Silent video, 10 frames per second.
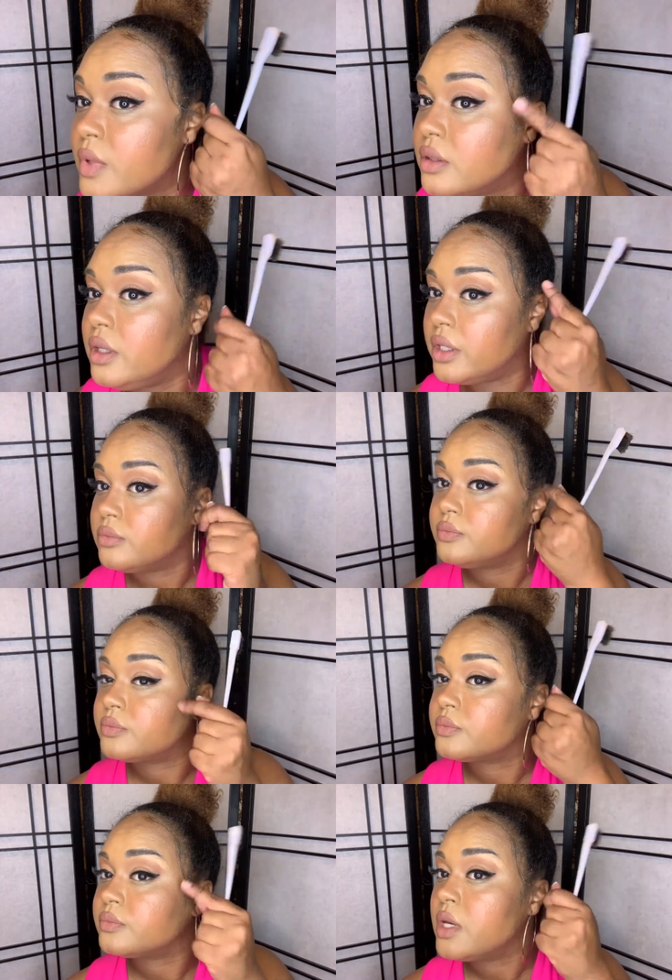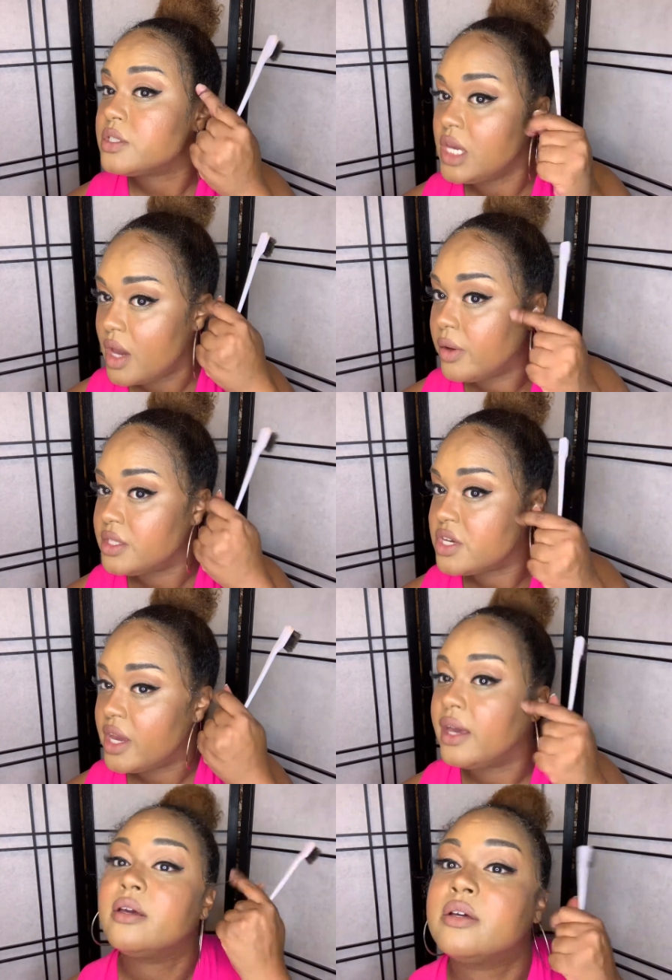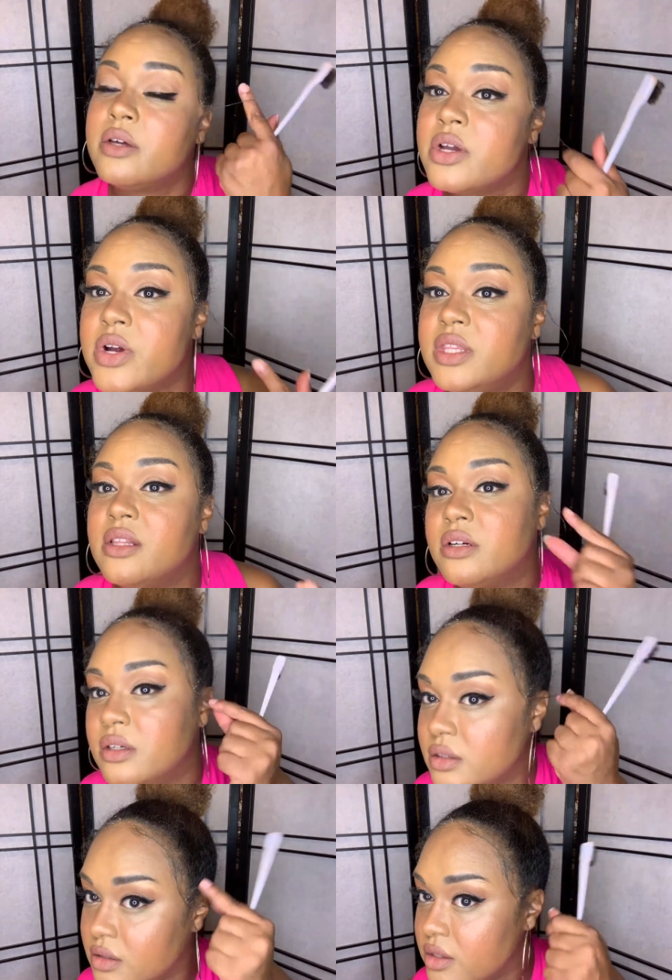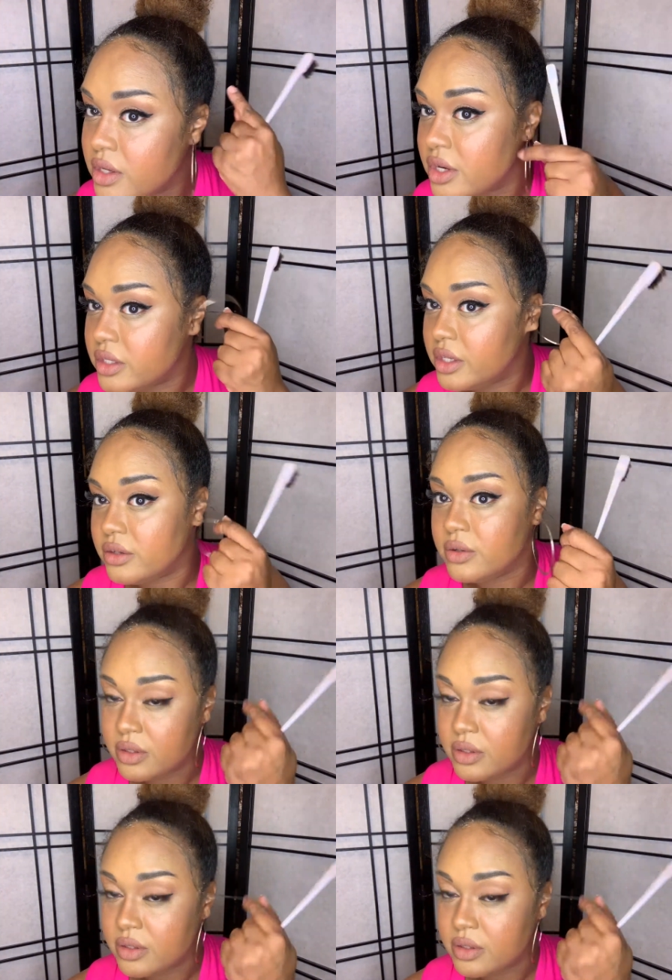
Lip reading: You know, just keep going until they create that little curly Q.